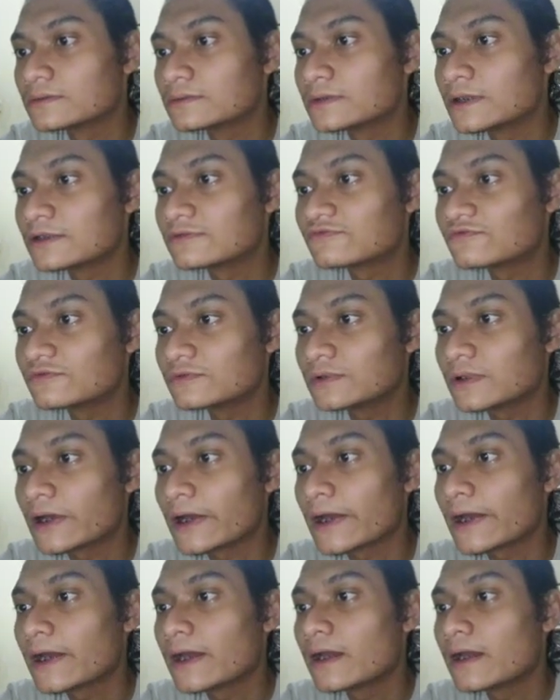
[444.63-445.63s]
deadful
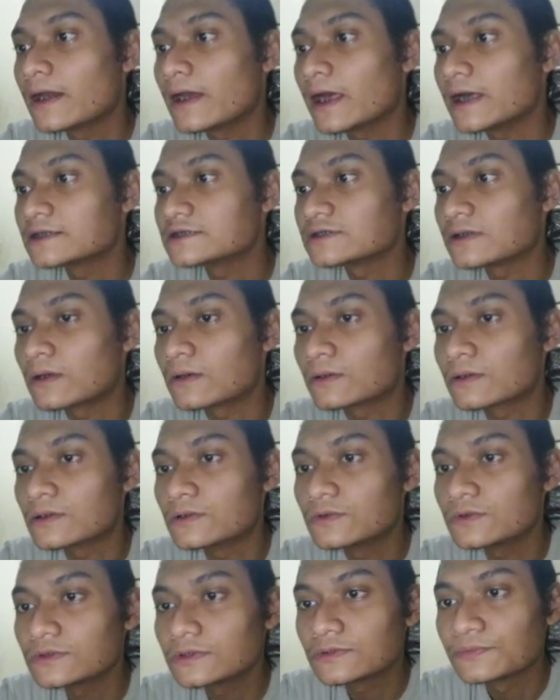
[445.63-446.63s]
acts are
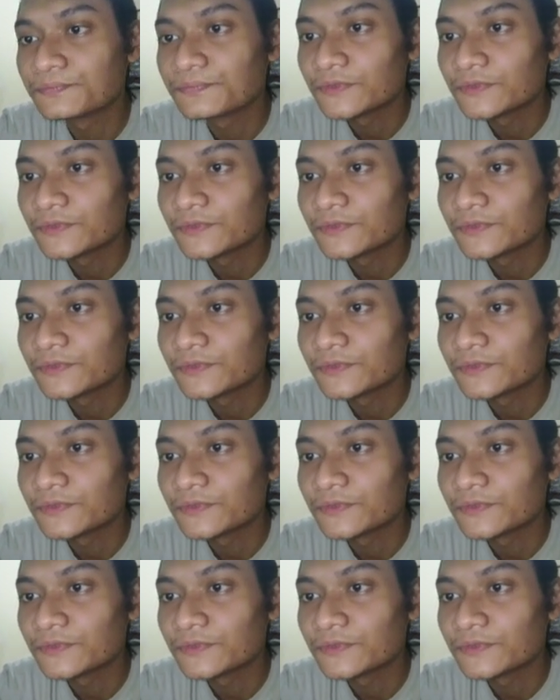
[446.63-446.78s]
good.